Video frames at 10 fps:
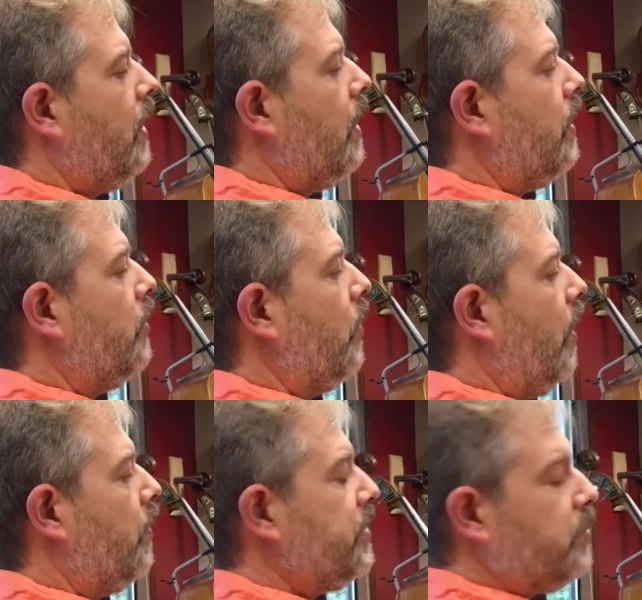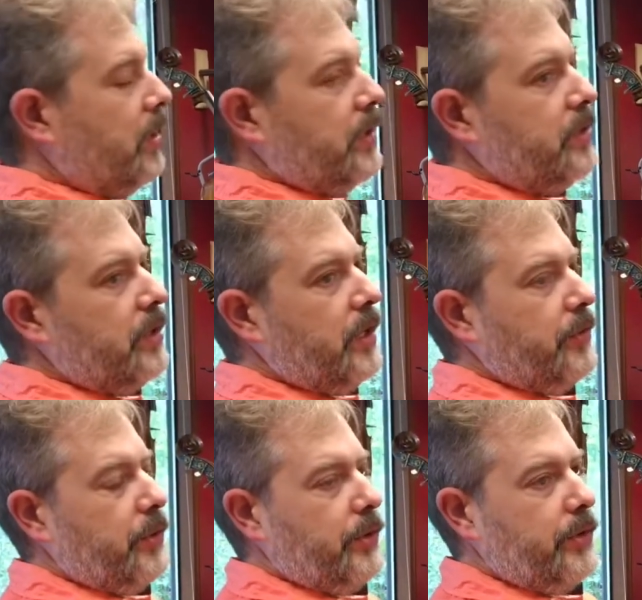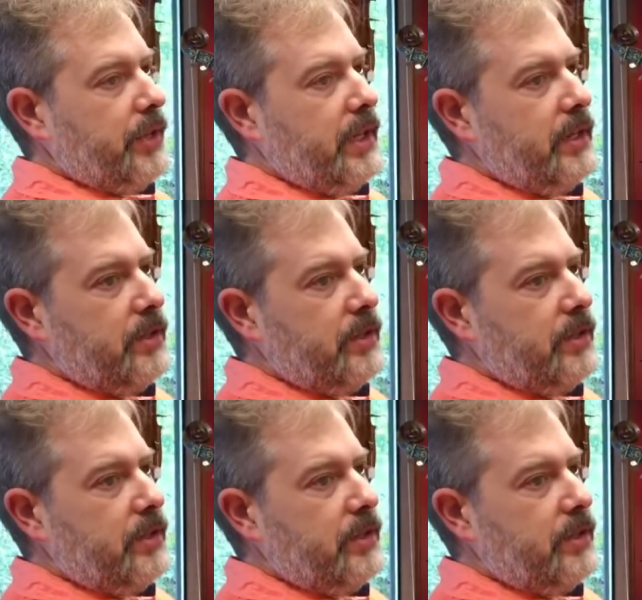You always want, if you're needing to